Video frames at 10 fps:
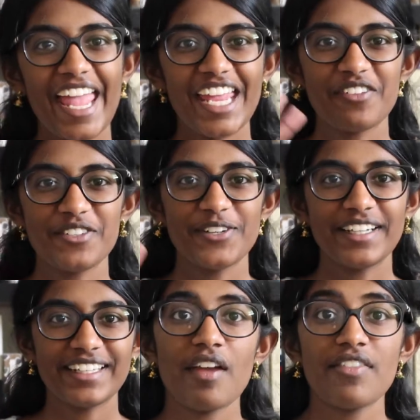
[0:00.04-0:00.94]
Hey
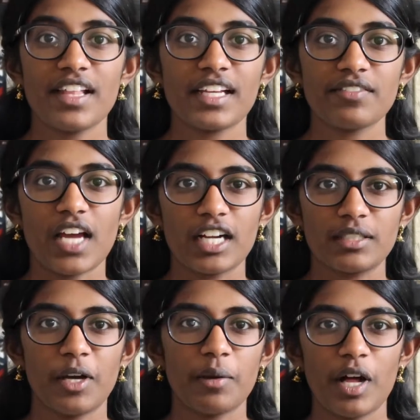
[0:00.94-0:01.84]
everyone! I feel like I've
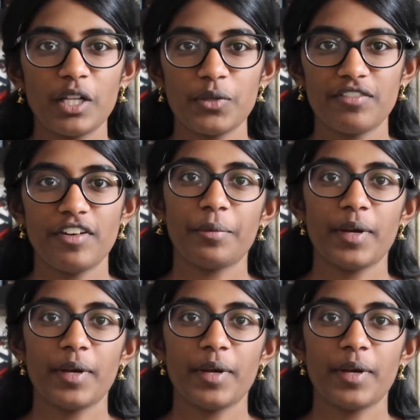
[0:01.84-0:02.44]
talked about A Bollywood Affair